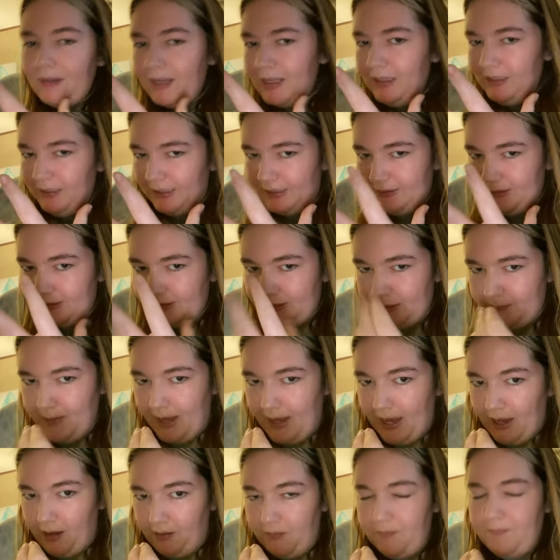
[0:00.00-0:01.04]
and their
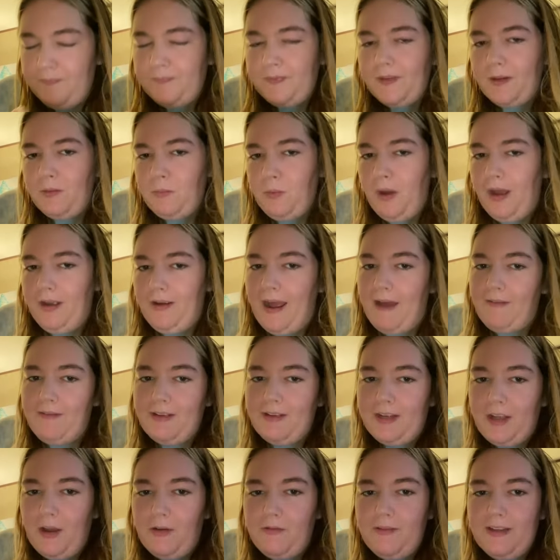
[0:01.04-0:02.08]
smell while
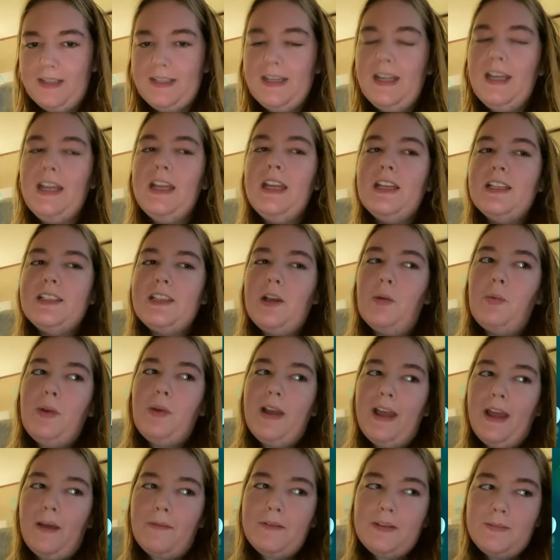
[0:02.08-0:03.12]
having COVID. So what
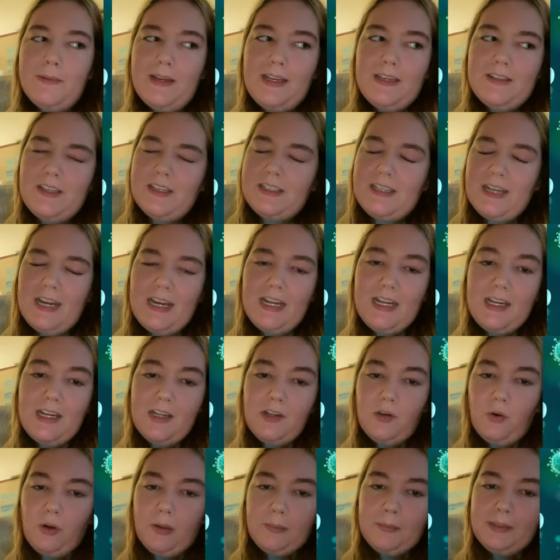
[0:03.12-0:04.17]
helps me is just eating
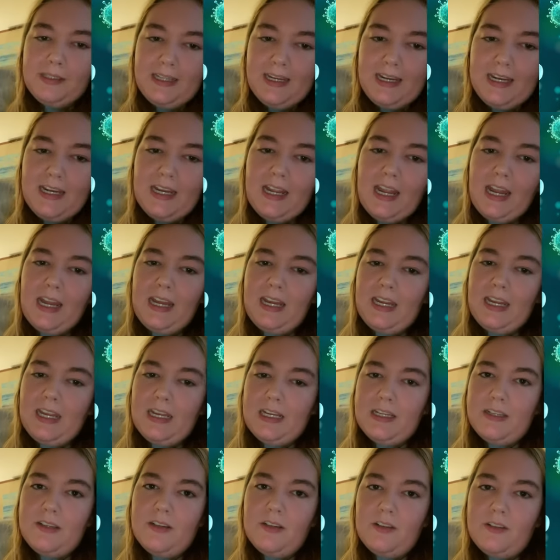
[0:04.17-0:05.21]
normally
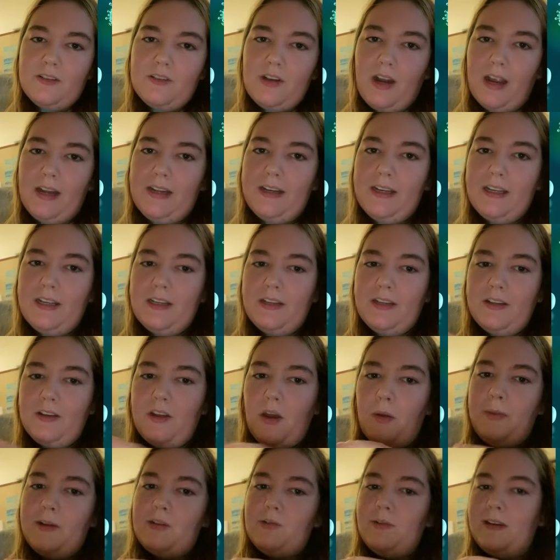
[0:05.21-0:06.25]
and try to go
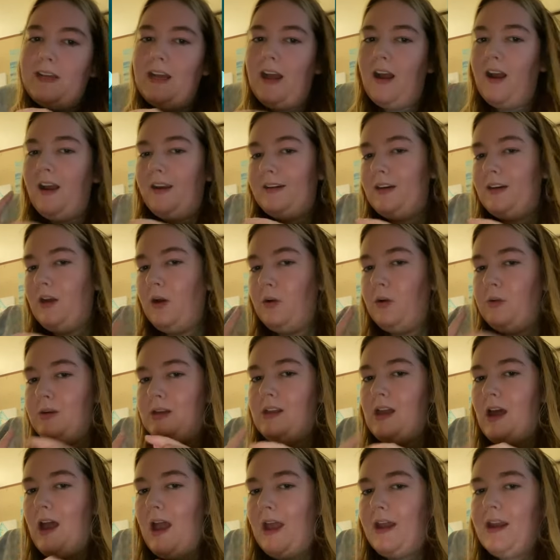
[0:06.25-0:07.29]
between hot and cold a
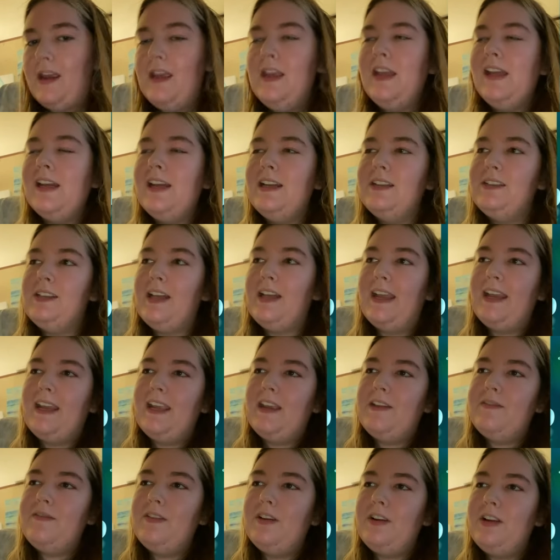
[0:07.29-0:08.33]
lot. Like
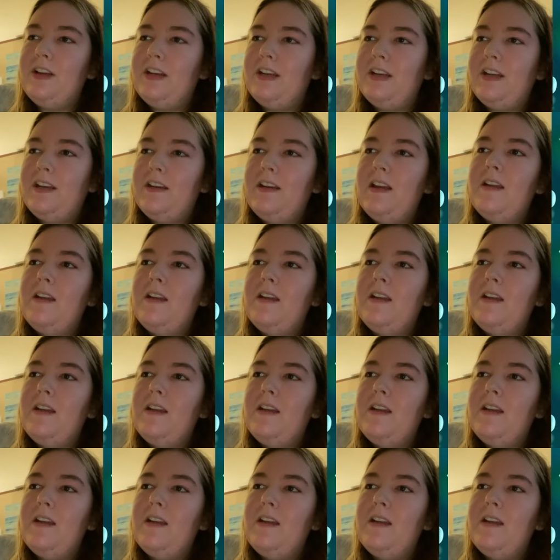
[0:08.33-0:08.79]
if you're gonna